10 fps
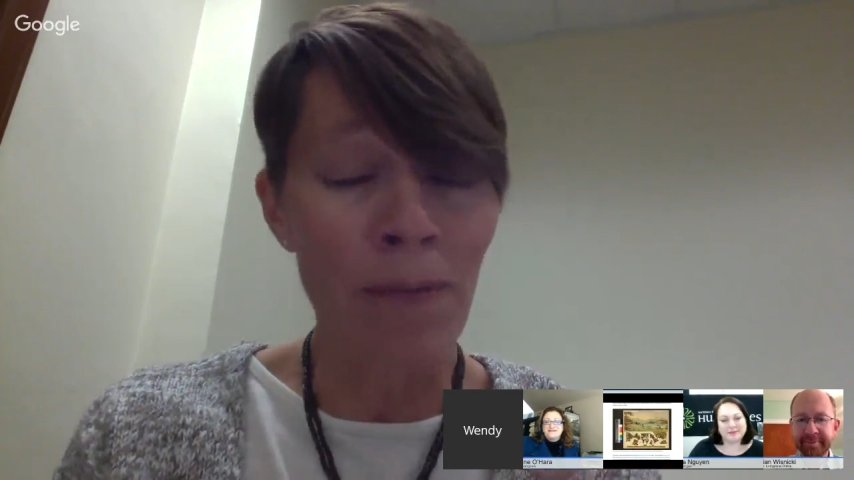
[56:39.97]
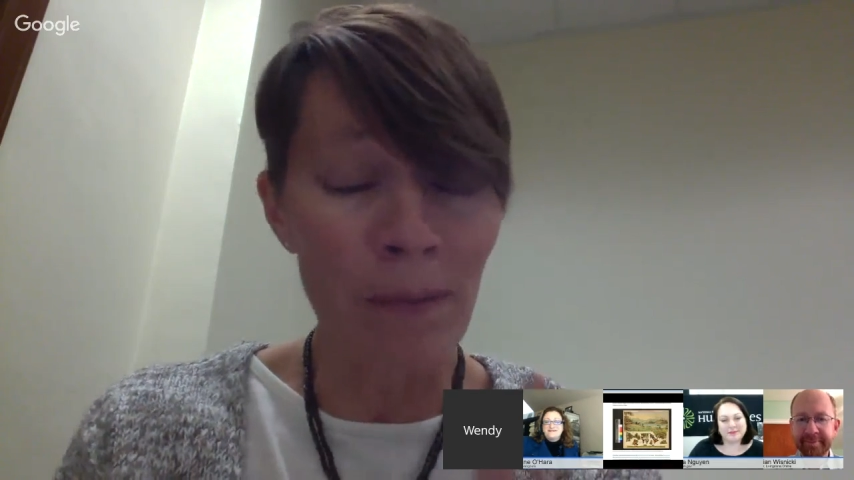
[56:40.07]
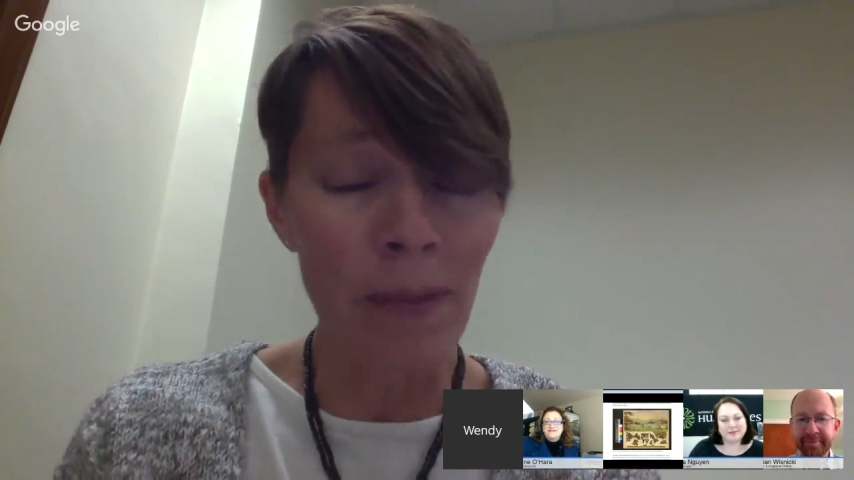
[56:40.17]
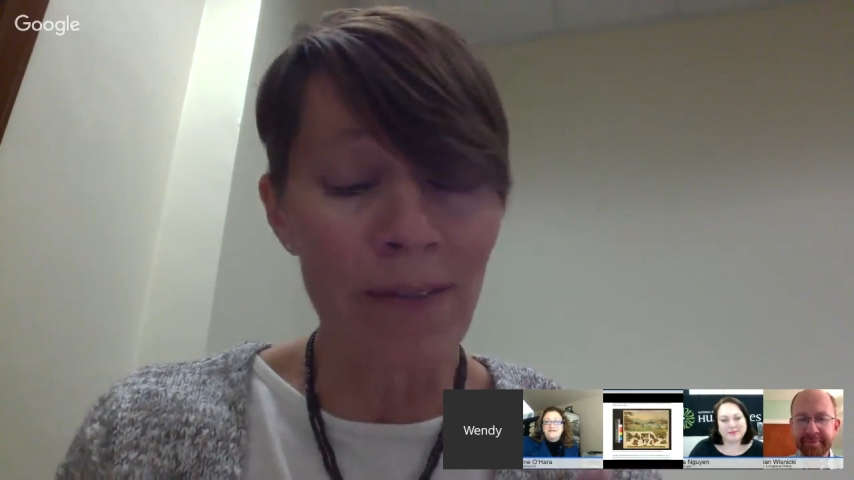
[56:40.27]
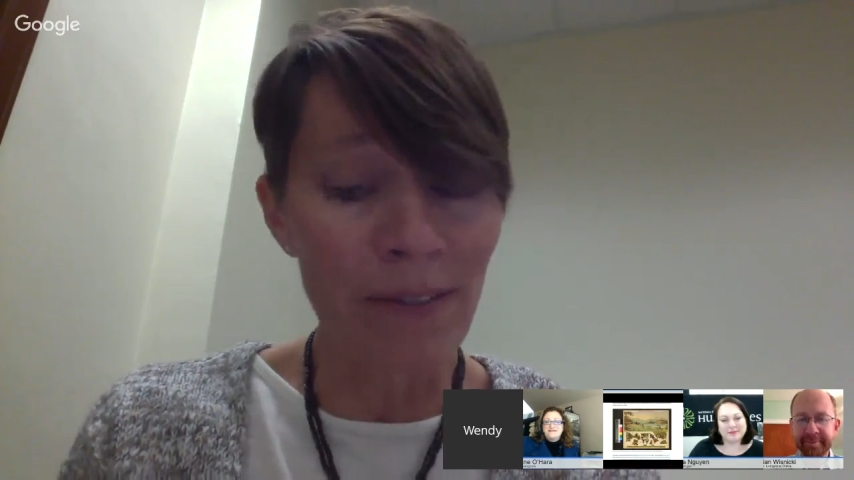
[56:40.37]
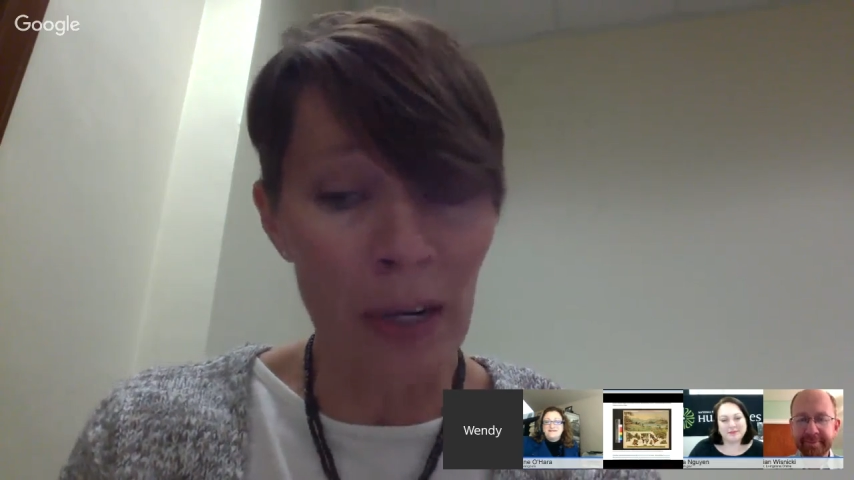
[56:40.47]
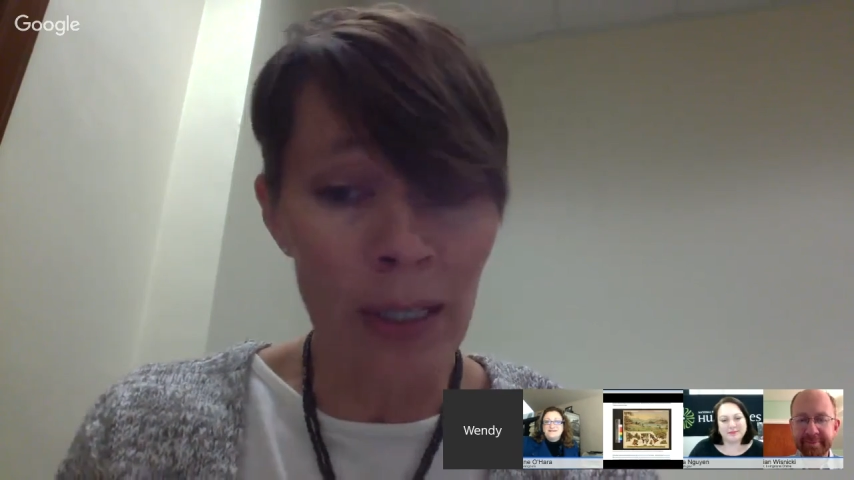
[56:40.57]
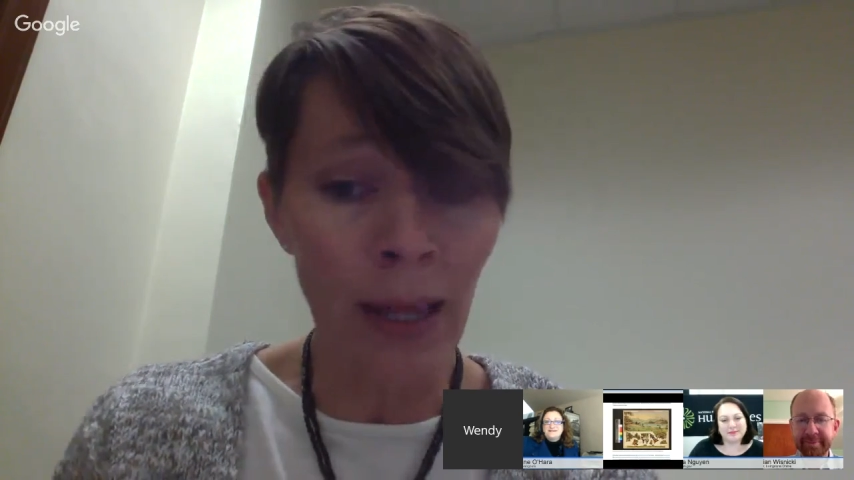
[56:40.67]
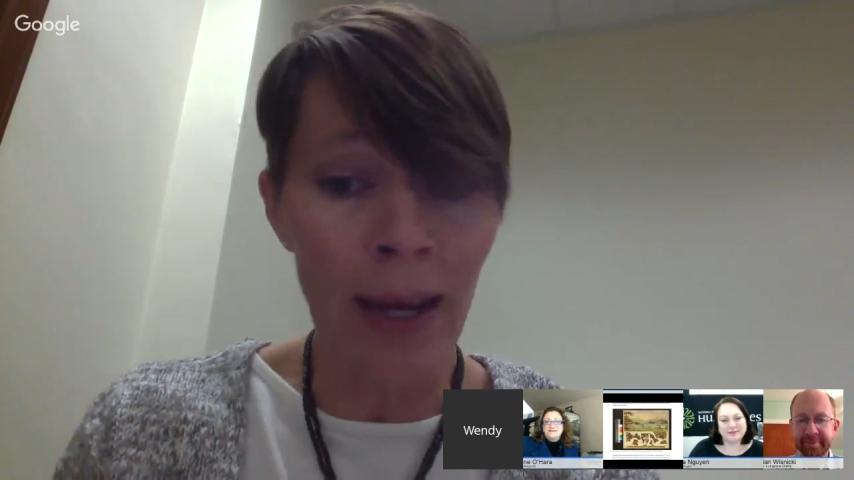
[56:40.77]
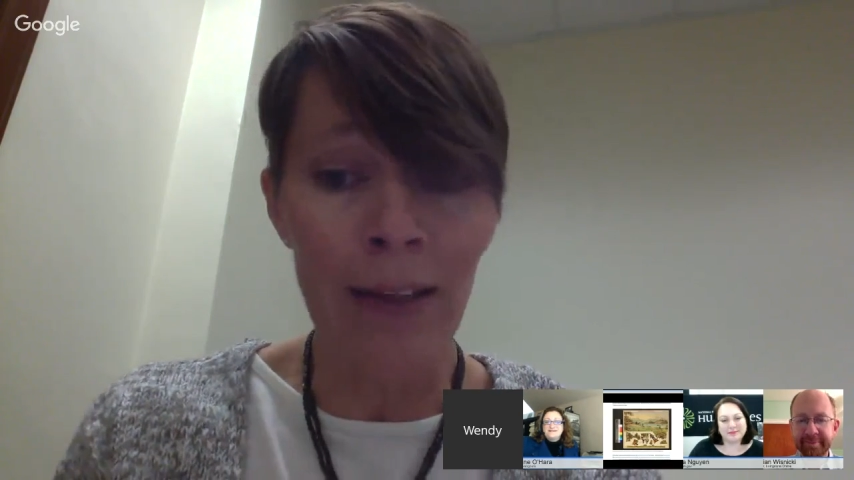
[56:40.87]
and they
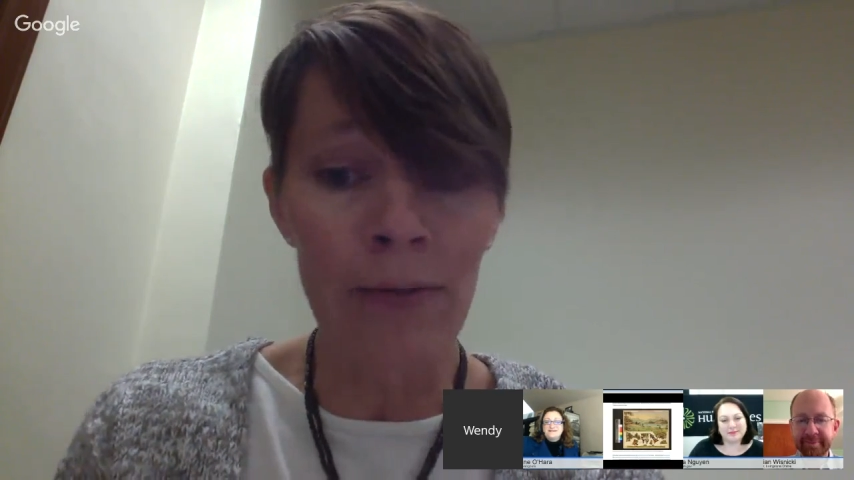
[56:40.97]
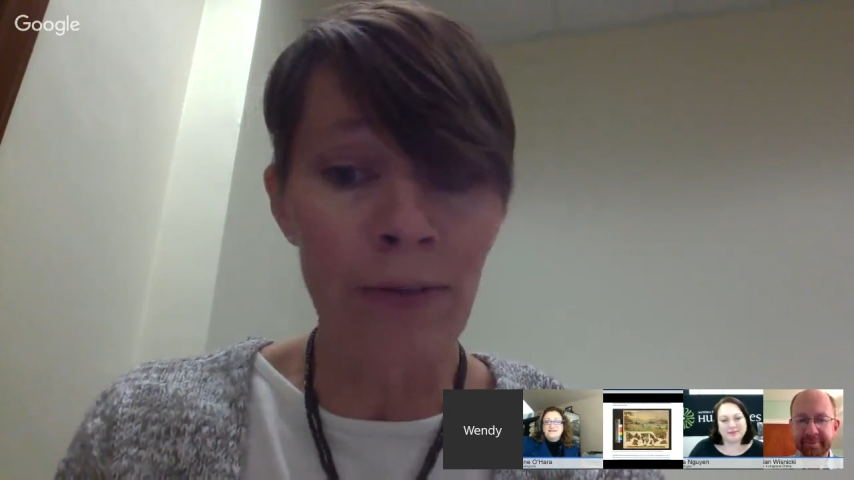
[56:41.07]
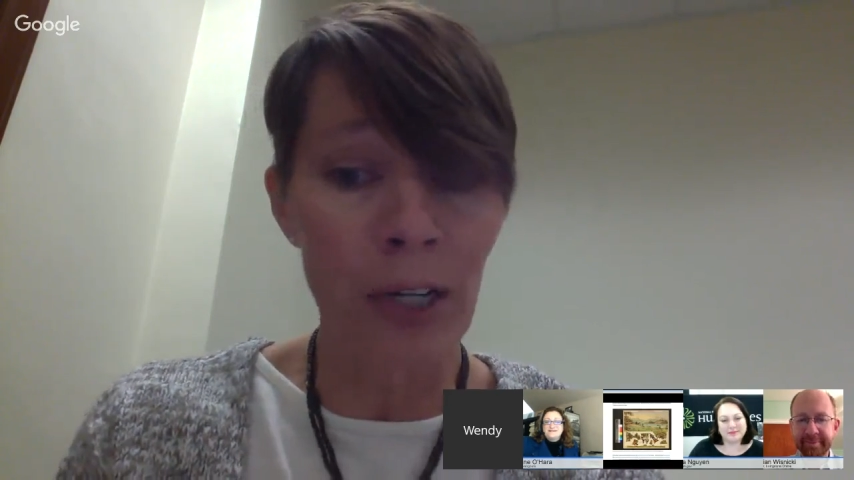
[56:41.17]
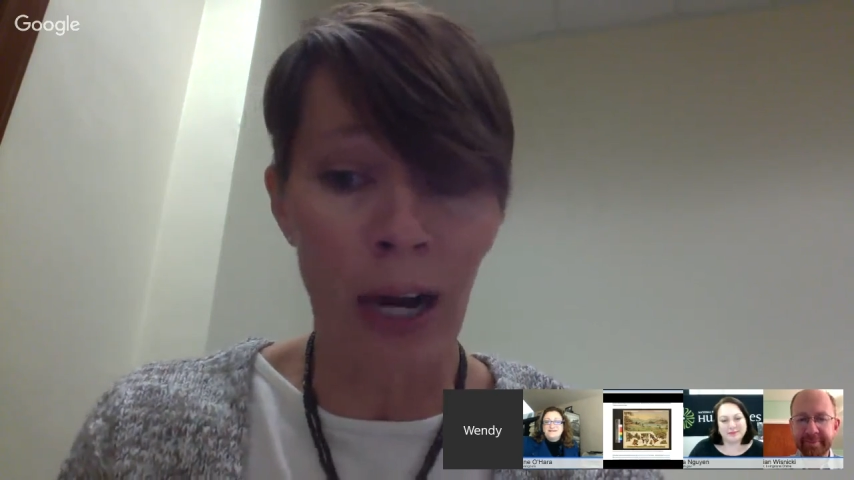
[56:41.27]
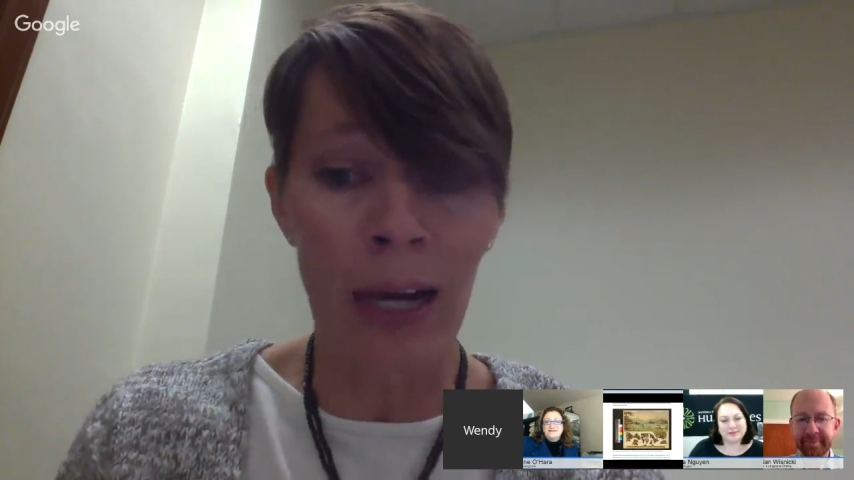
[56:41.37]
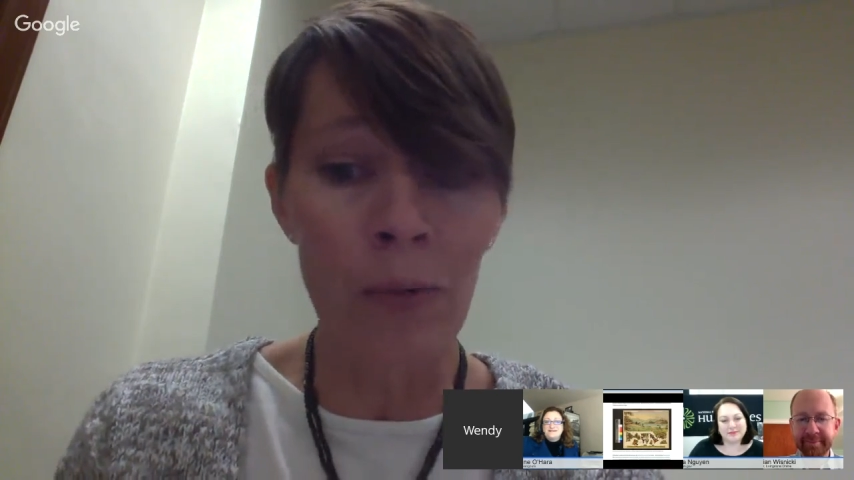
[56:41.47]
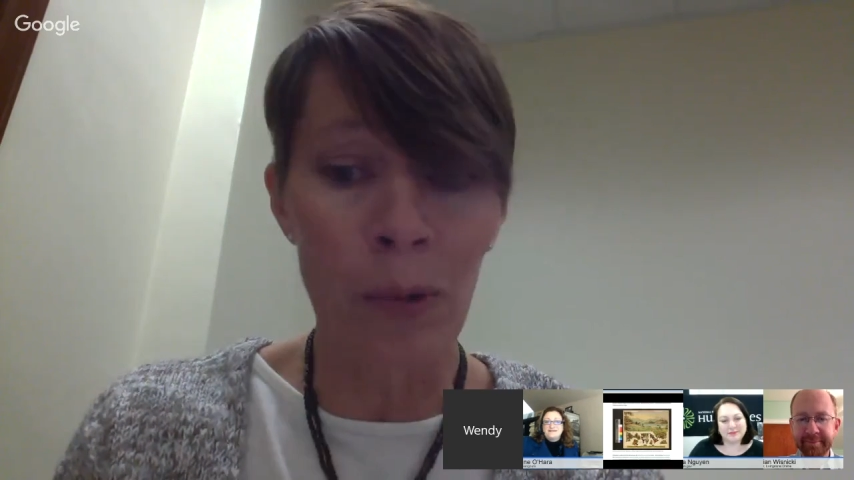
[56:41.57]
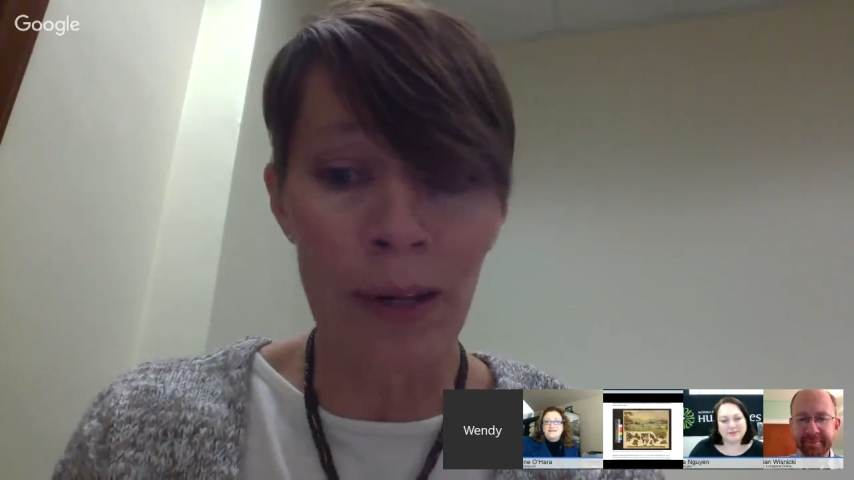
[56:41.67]
will have very likely